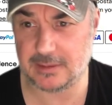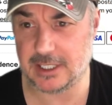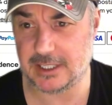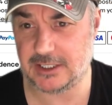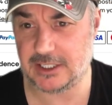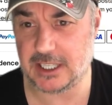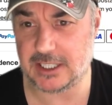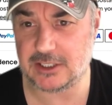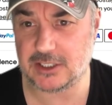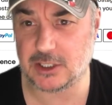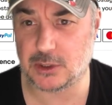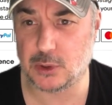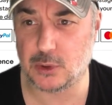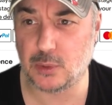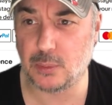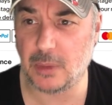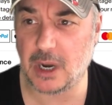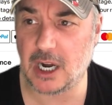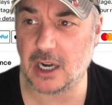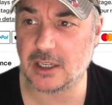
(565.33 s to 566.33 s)
a Chester
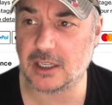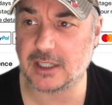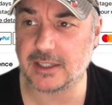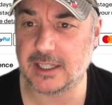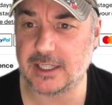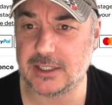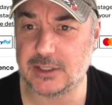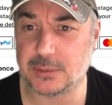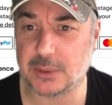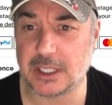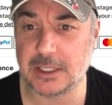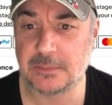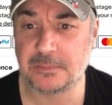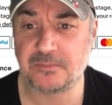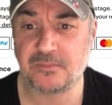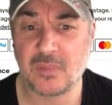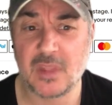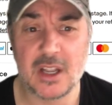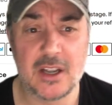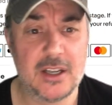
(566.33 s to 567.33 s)
hallmark on this one.
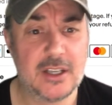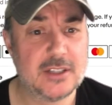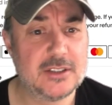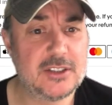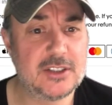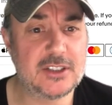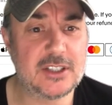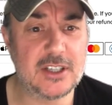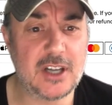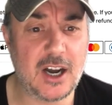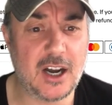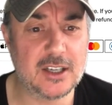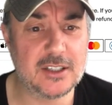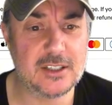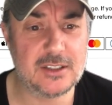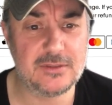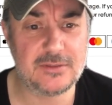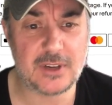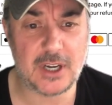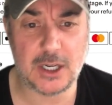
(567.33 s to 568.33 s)
Just an Art
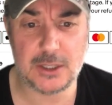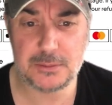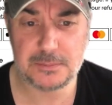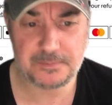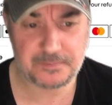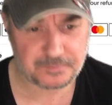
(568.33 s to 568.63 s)
Nouveau,